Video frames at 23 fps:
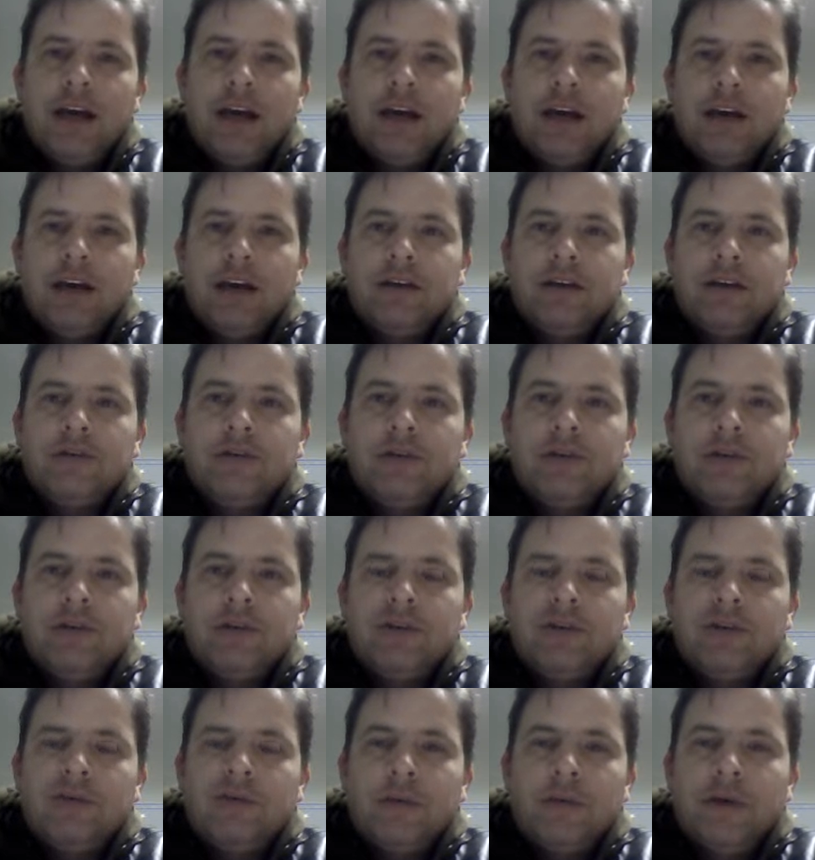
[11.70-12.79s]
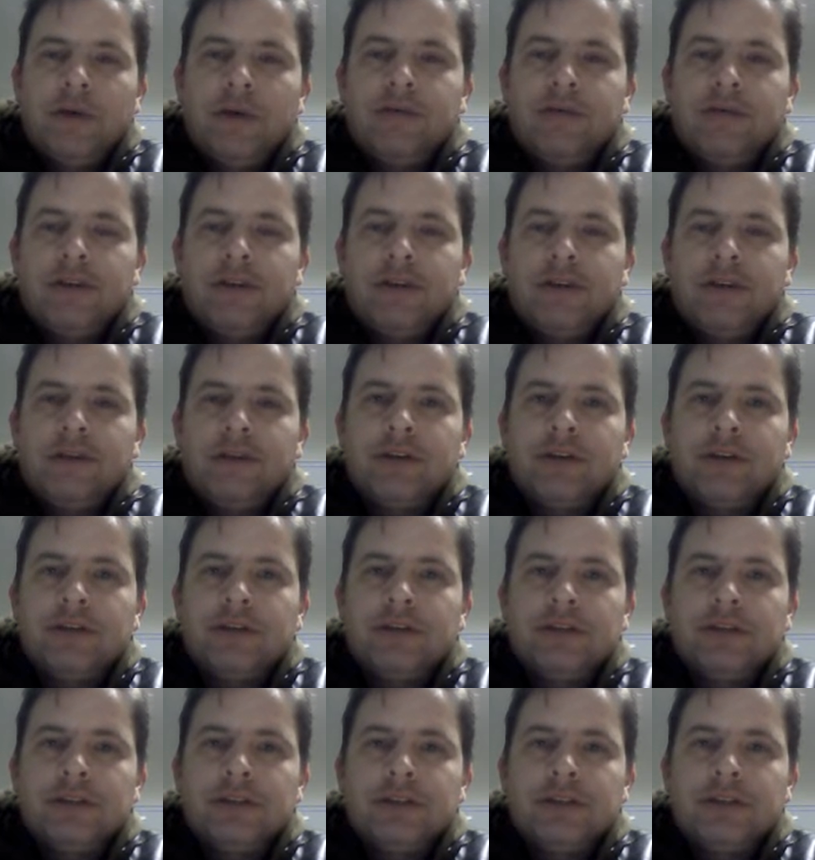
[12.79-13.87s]
and we've known her for about 5 years.
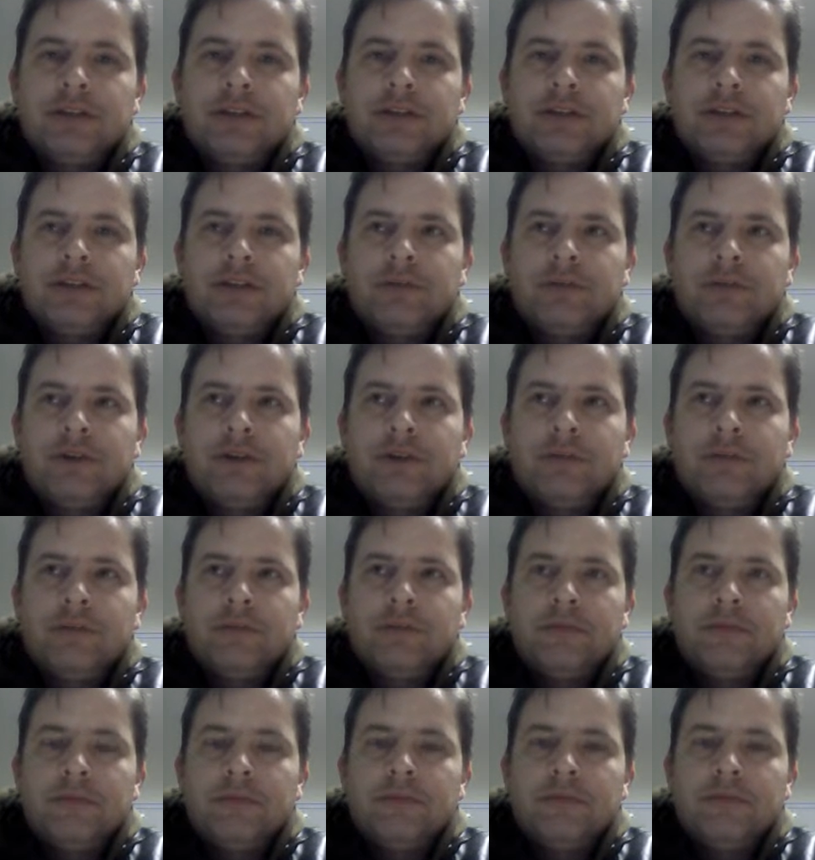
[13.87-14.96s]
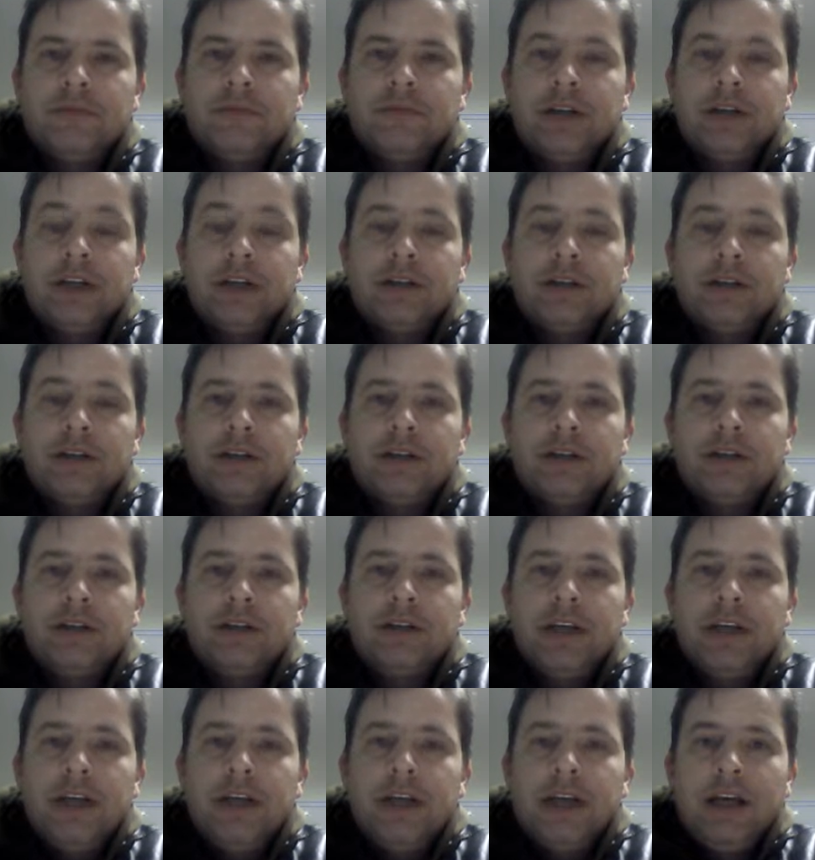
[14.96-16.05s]
She's from England,
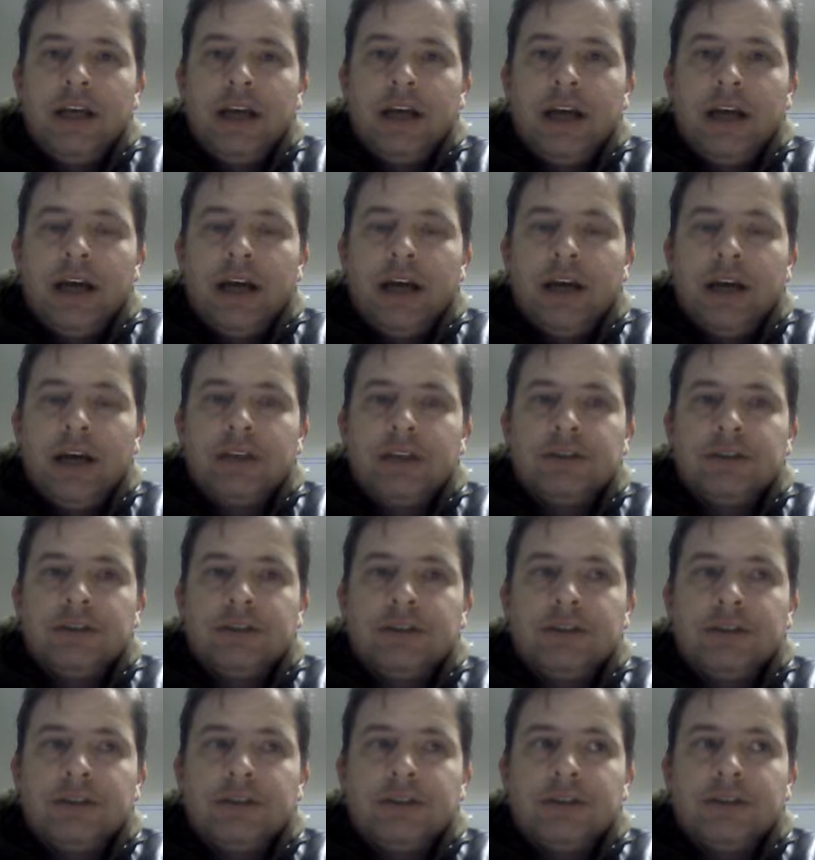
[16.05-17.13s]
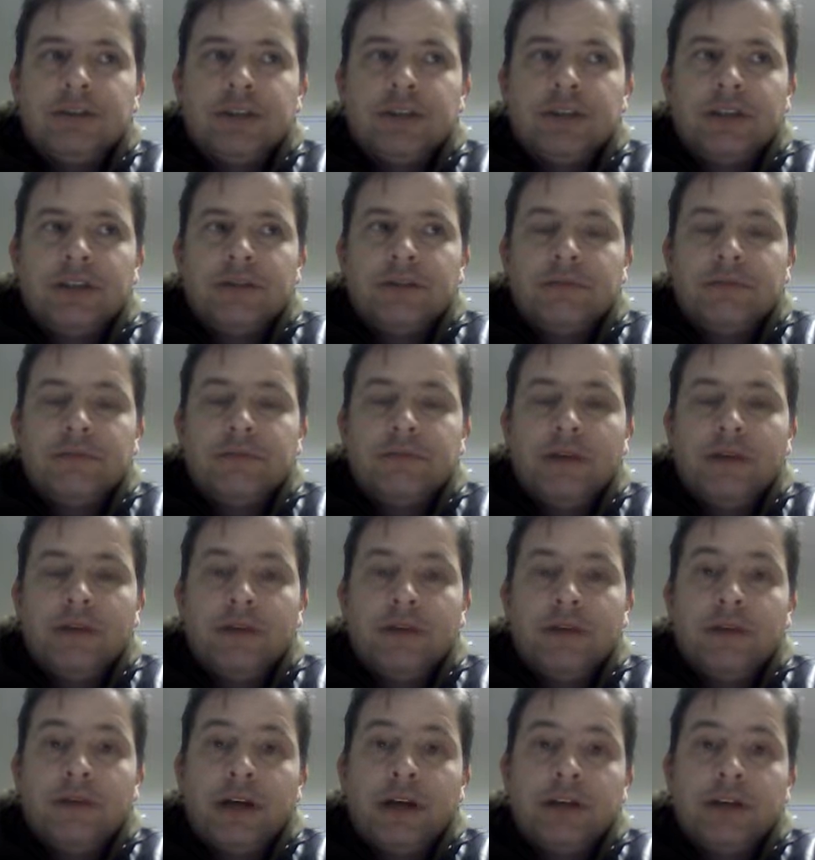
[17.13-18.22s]
and she is a
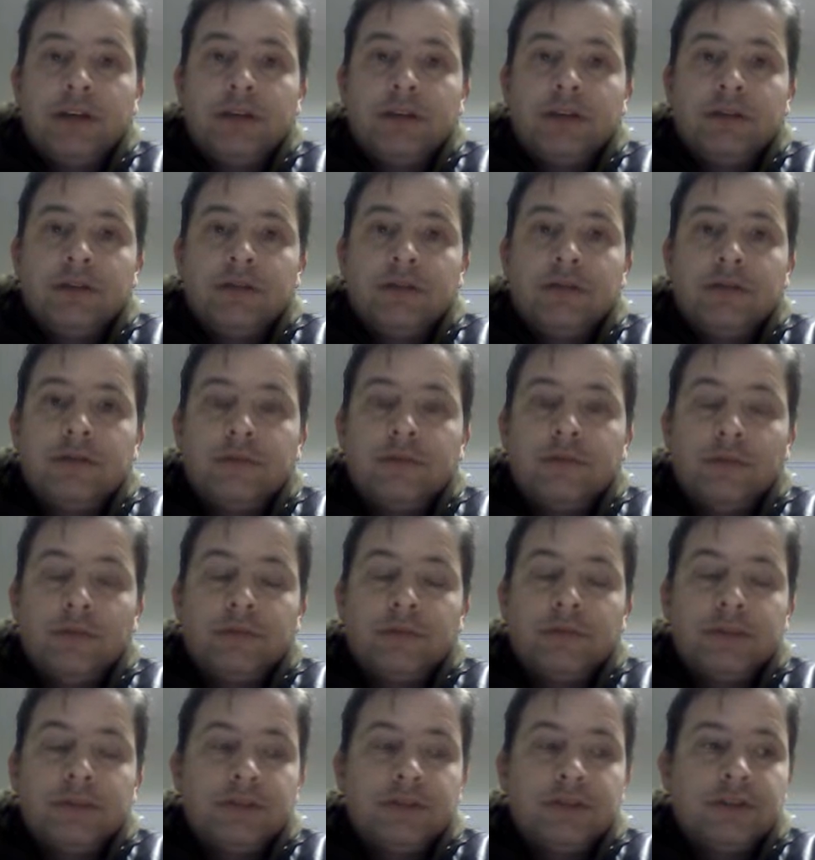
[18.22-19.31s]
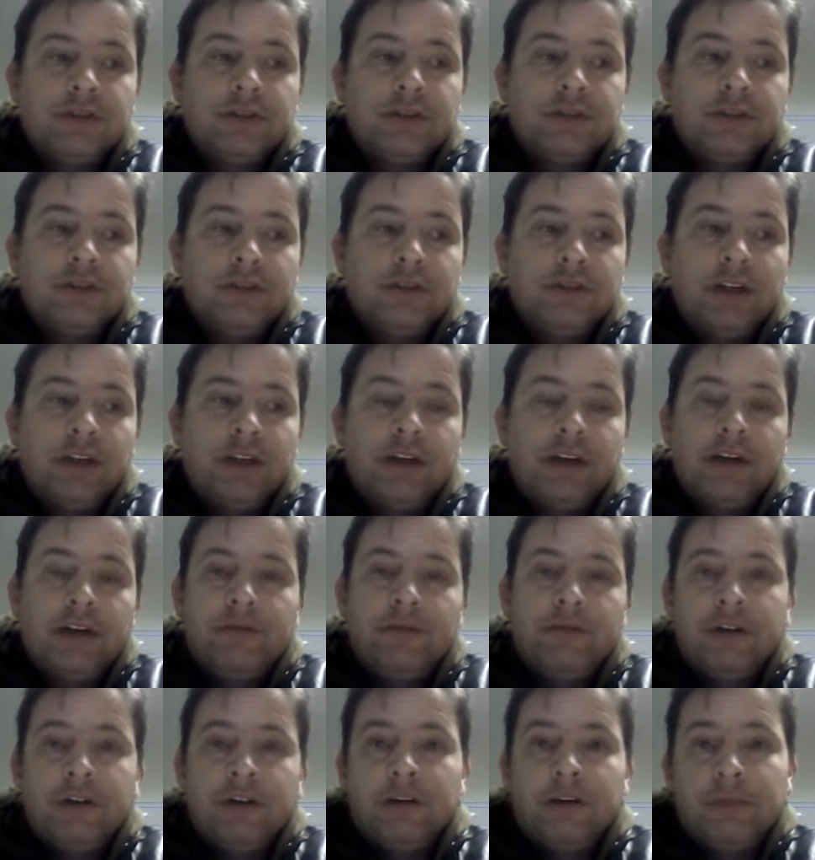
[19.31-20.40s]
black woman. She is not an
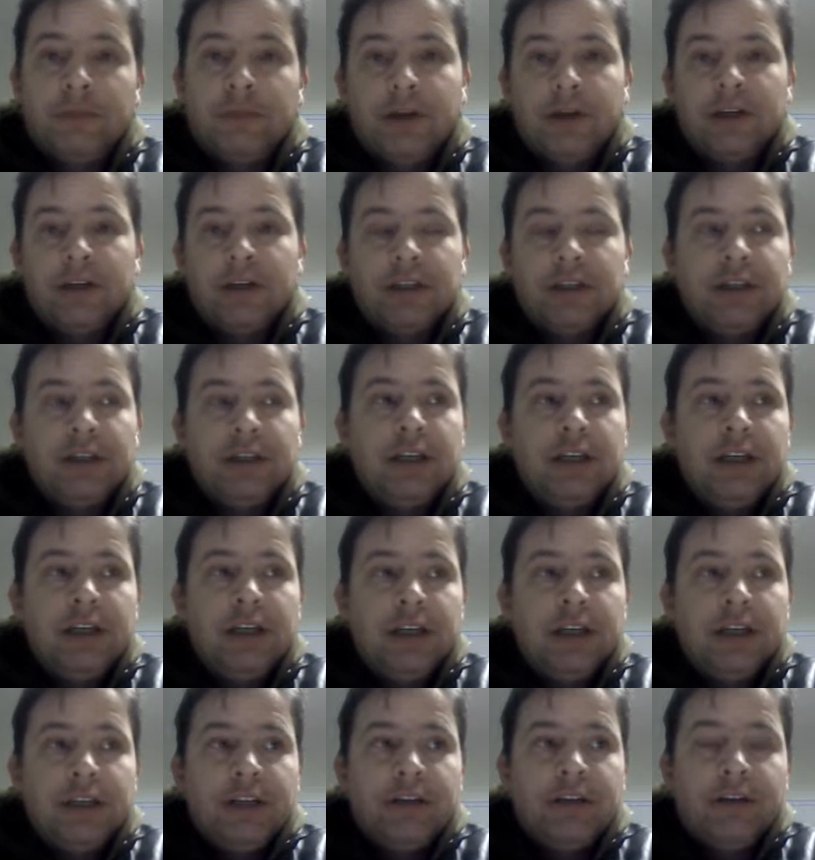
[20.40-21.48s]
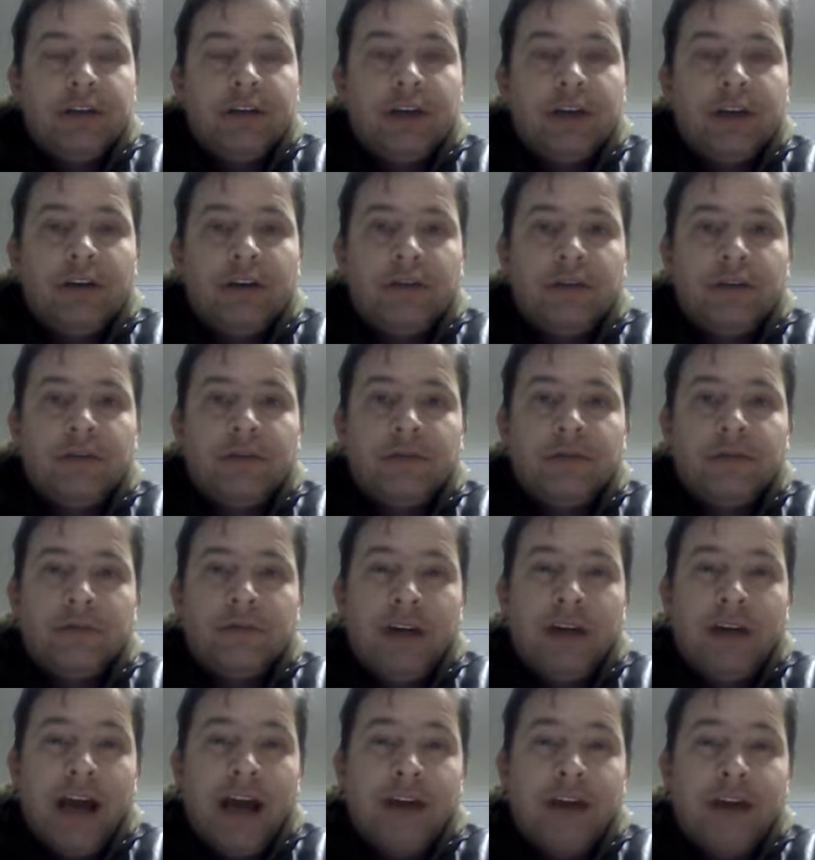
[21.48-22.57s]
African American. There they call her
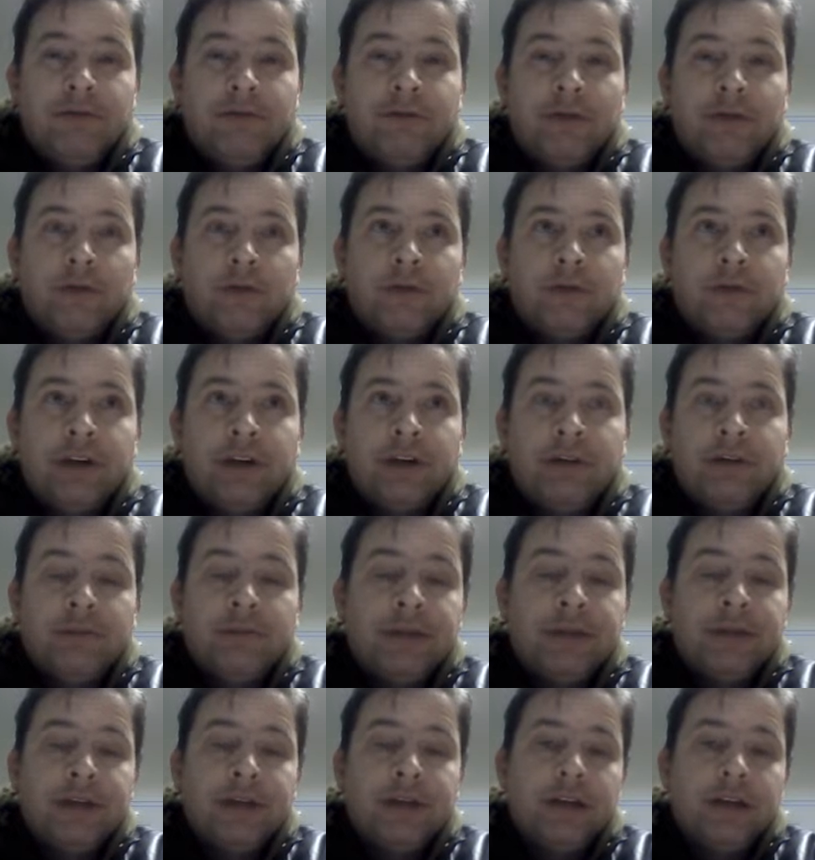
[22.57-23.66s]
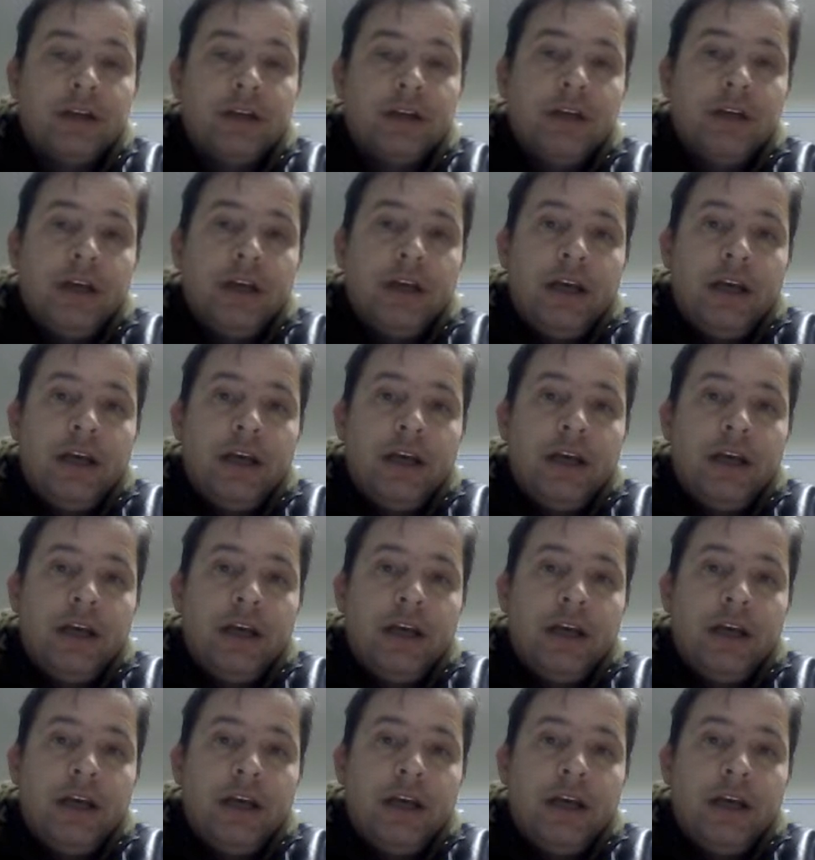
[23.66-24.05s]
Afro-Caribbean.